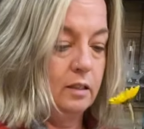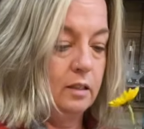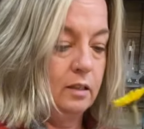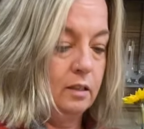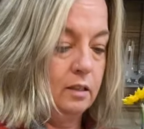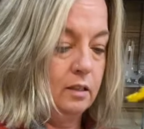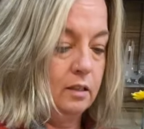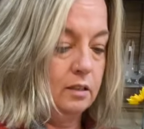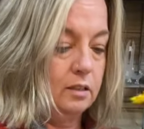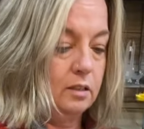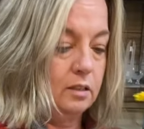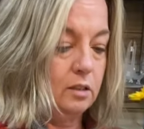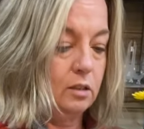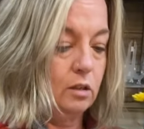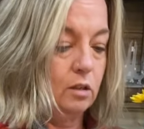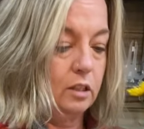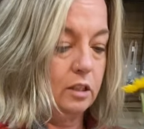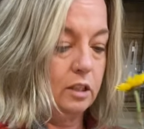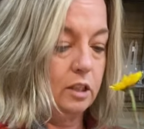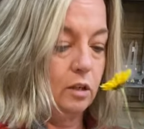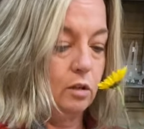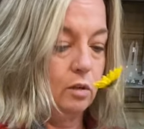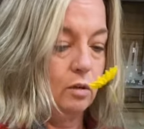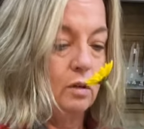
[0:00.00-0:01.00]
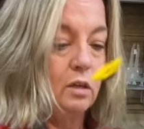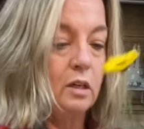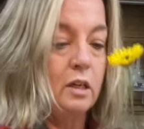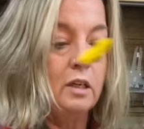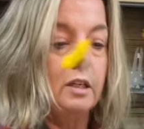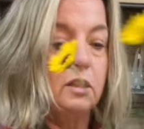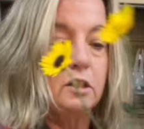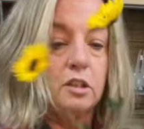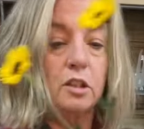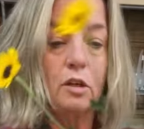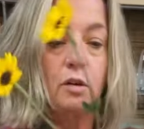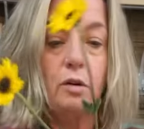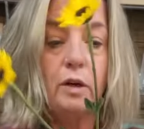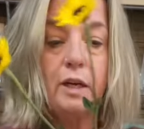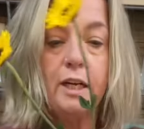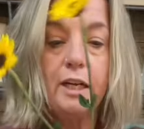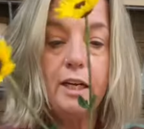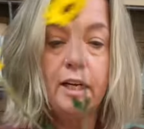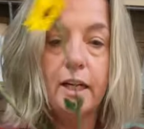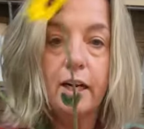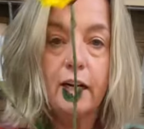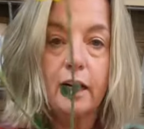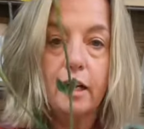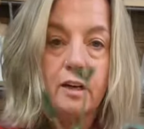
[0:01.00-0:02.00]
This is gonna go, so
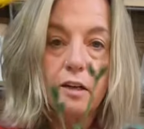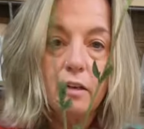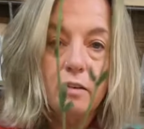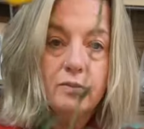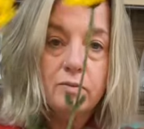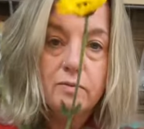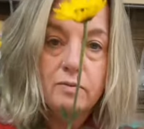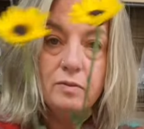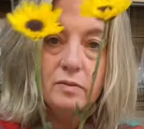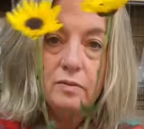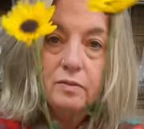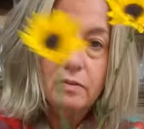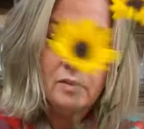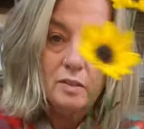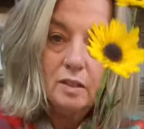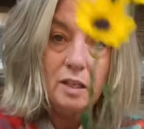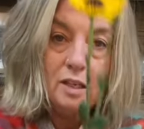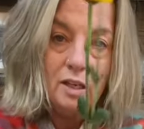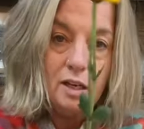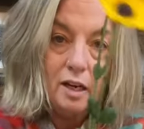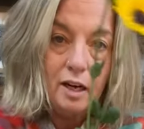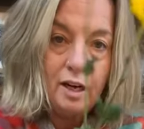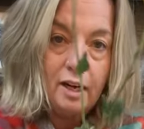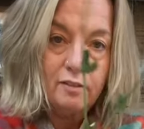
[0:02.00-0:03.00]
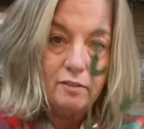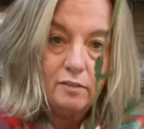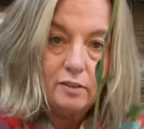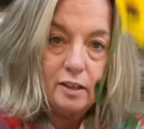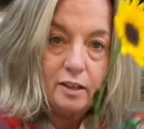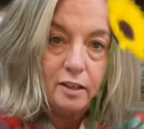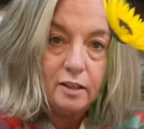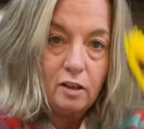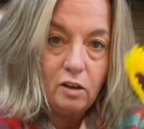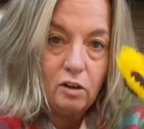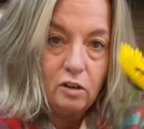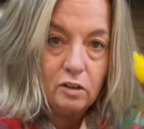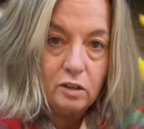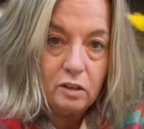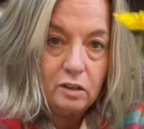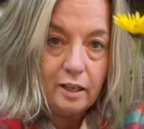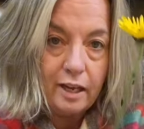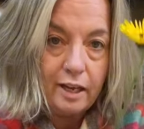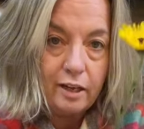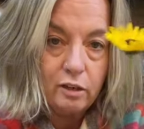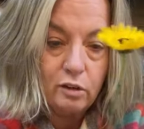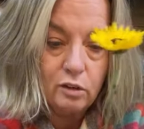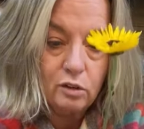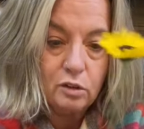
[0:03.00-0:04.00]
here, I've cut all the
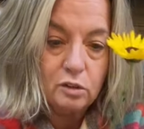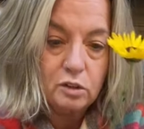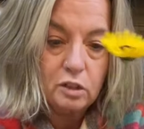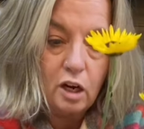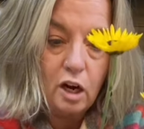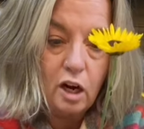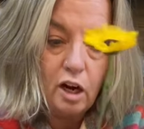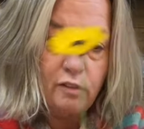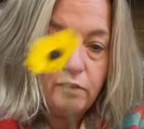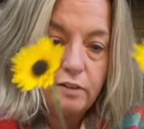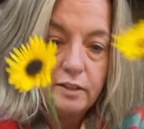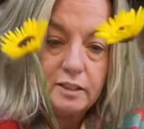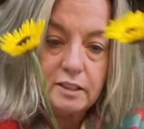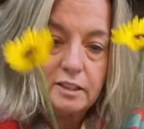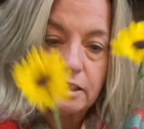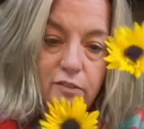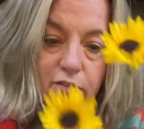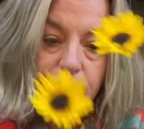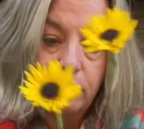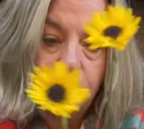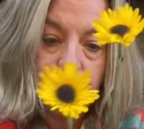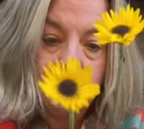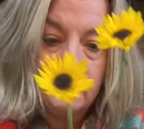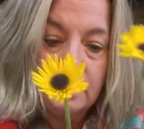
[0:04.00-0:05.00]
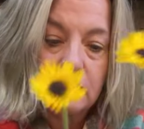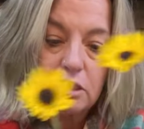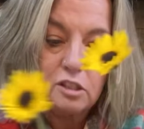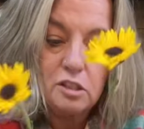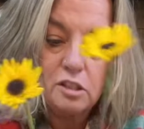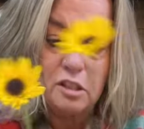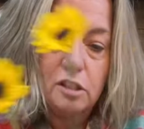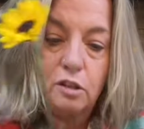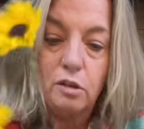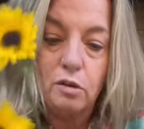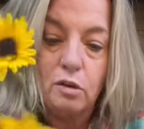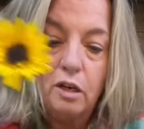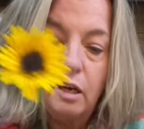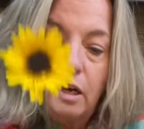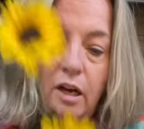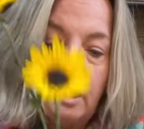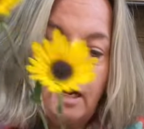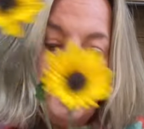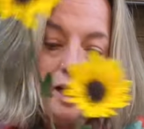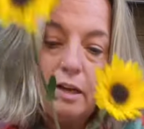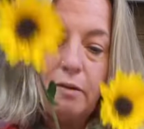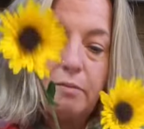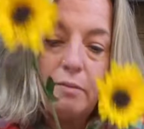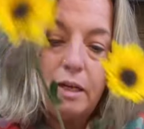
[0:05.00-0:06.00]
laterals off except for these 2,
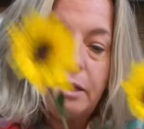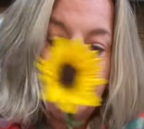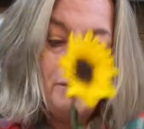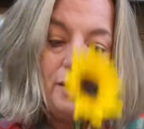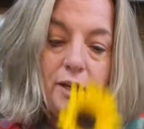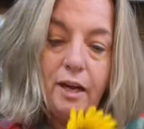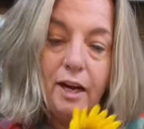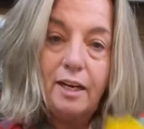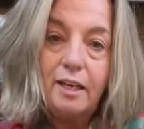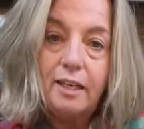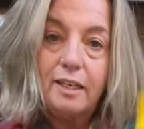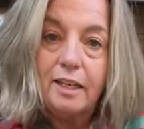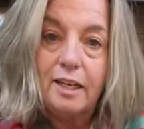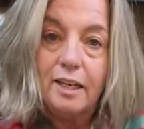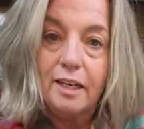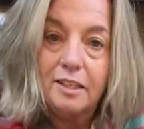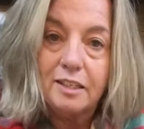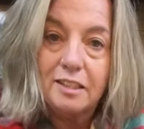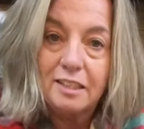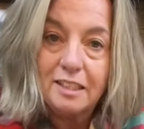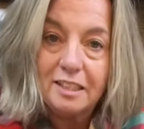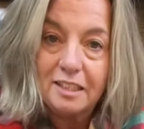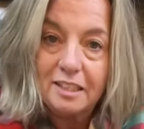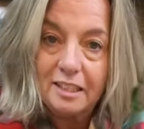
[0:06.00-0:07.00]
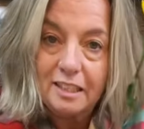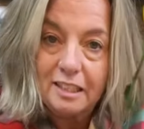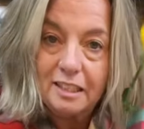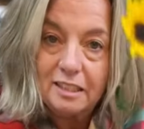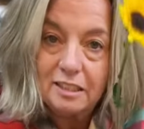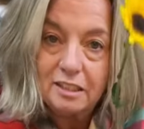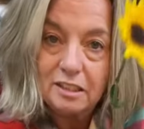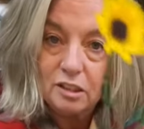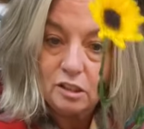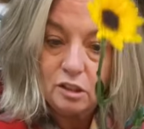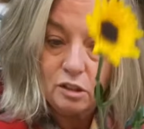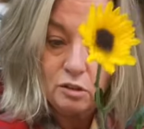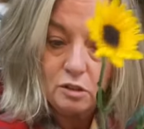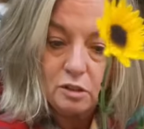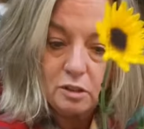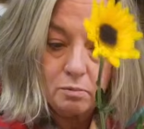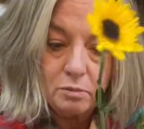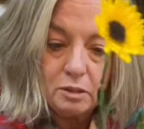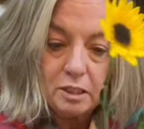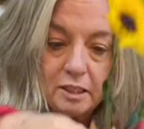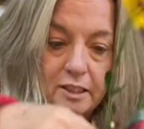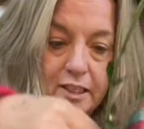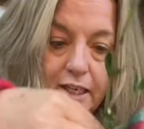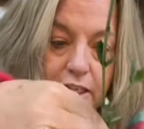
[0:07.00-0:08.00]
and maybe I cut these and use them
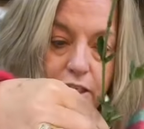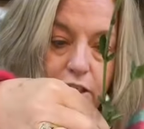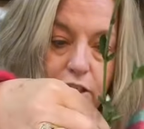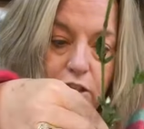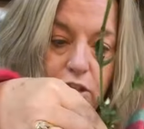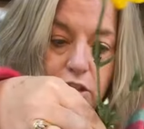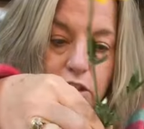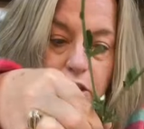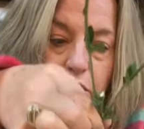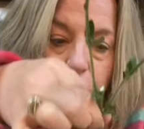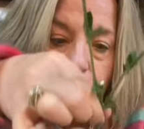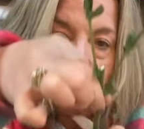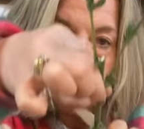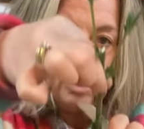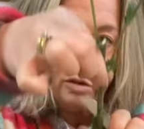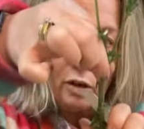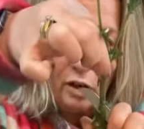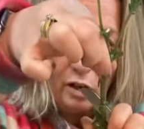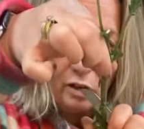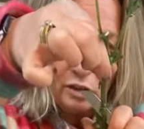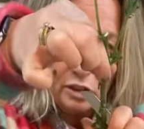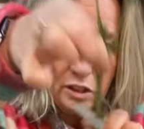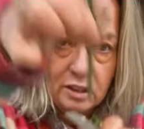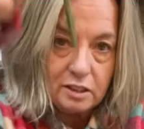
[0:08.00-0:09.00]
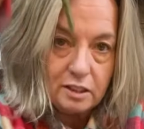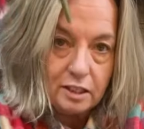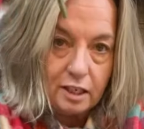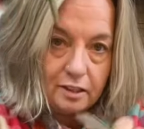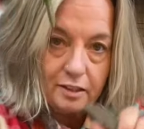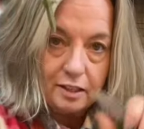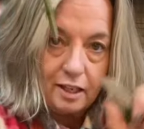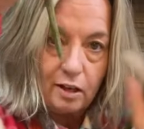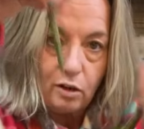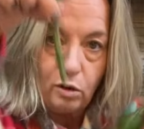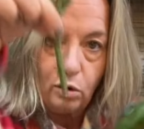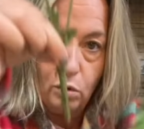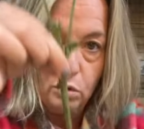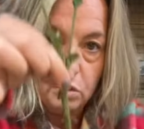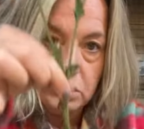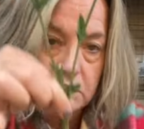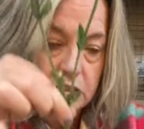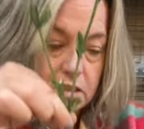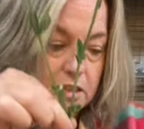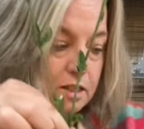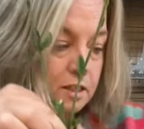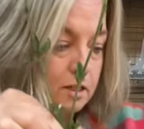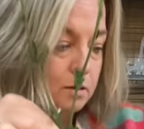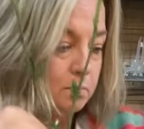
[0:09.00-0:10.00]
together, so I'll just cut that whole
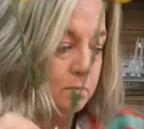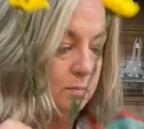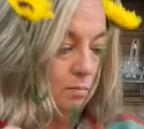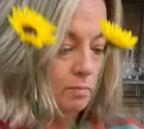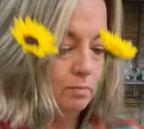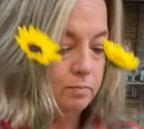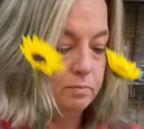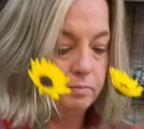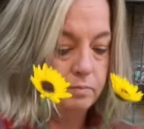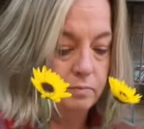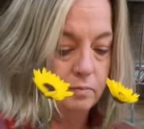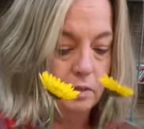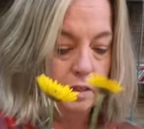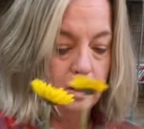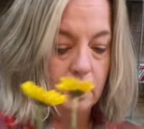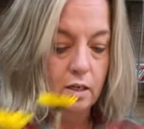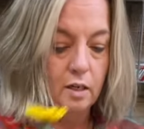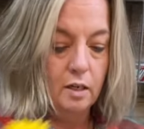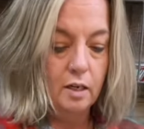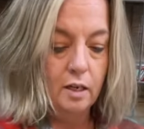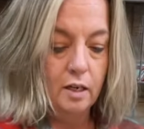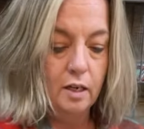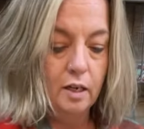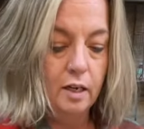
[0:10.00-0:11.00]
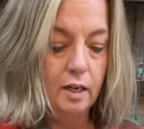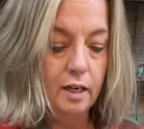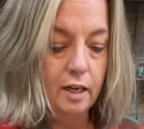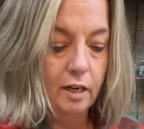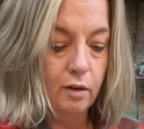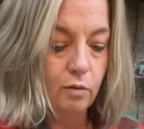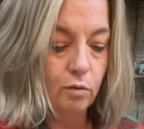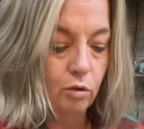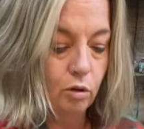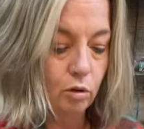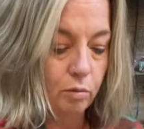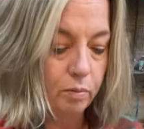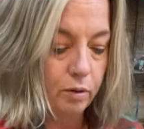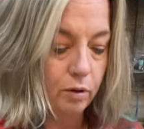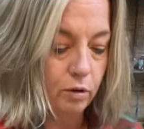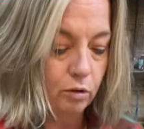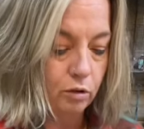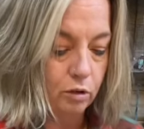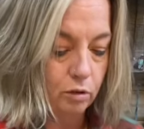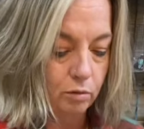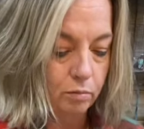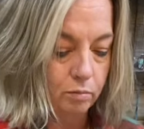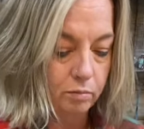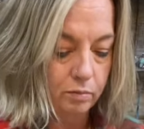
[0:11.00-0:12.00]
stem, and we'll poke
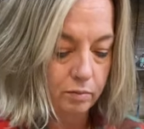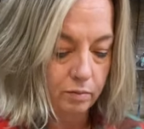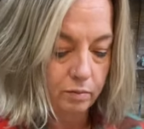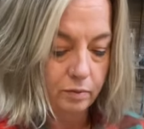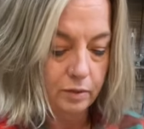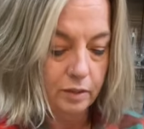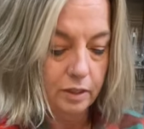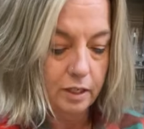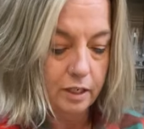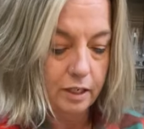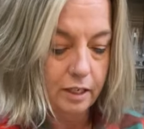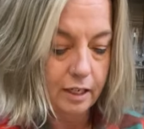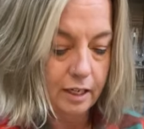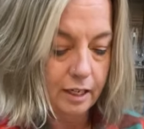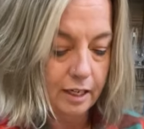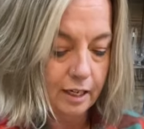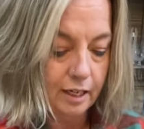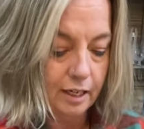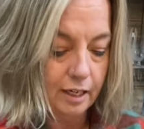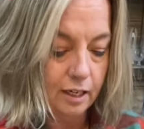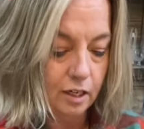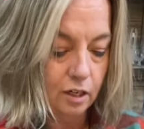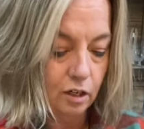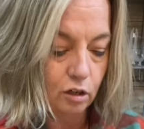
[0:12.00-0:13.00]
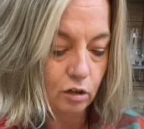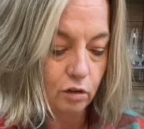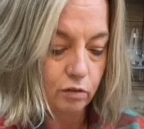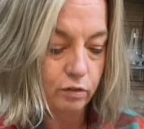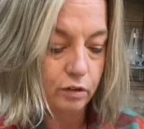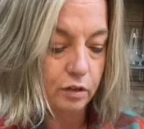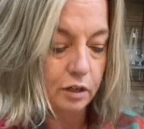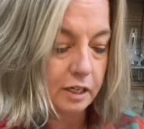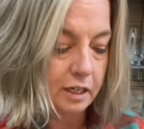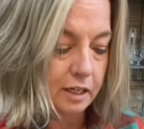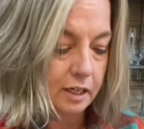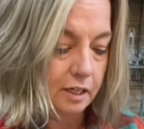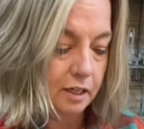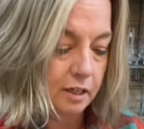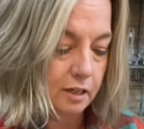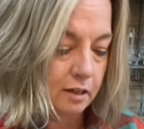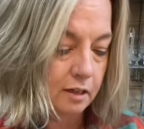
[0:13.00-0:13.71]
them in over here.